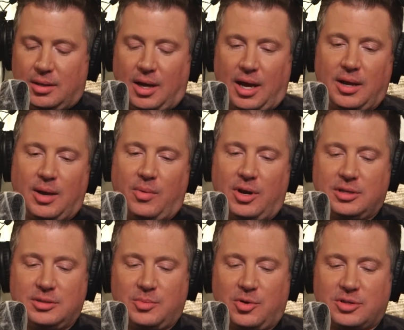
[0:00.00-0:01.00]
I, I want to
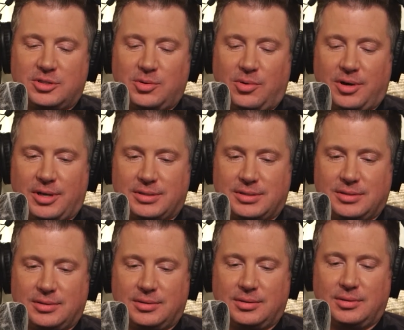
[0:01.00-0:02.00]
do more stories.
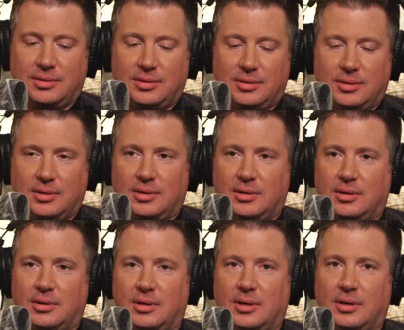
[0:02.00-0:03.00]

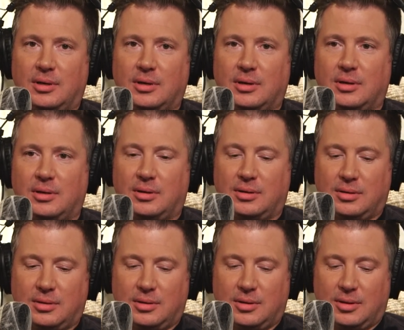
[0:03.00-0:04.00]
We've got racist, racist, racist
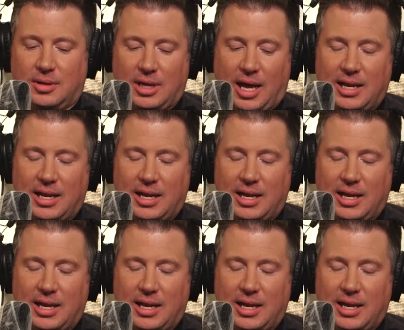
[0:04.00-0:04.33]
birds. birds.